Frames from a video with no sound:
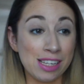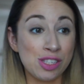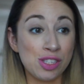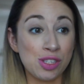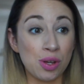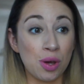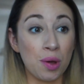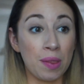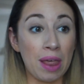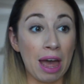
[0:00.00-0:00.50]

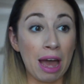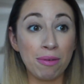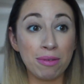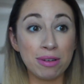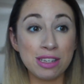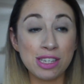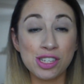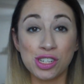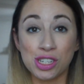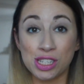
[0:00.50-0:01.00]
so that
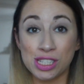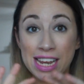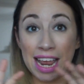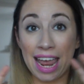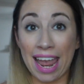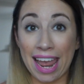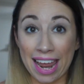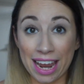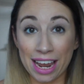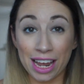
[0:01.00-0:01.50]
was just
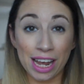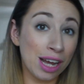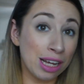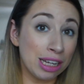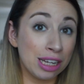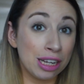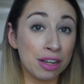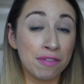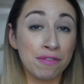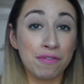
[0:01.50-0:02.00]
a
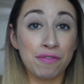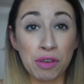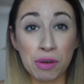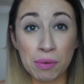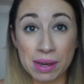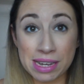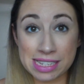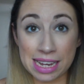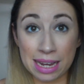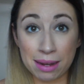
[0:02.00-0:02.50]
few
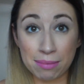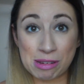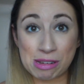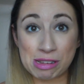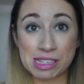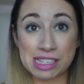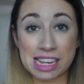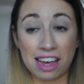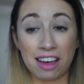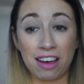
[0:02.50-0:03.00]

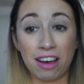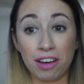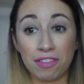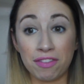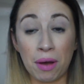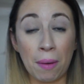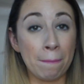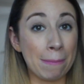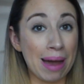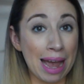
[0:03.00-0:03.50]
examples of
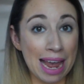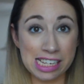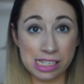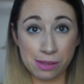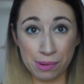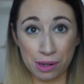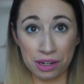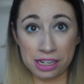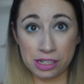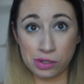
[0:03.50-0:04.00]
my
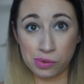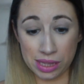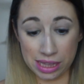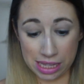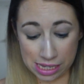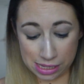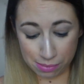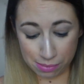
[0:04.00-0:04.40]
experience with these